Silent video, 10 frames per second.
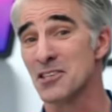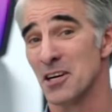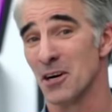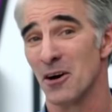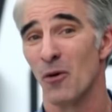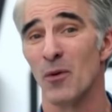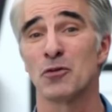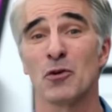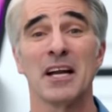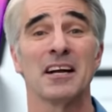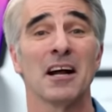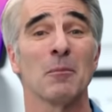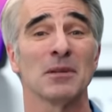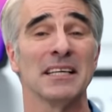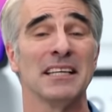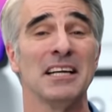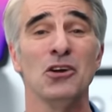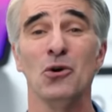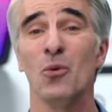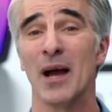normally these are brought to the new
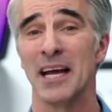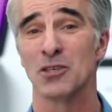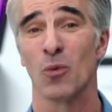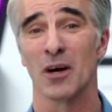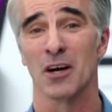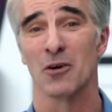macOS. We're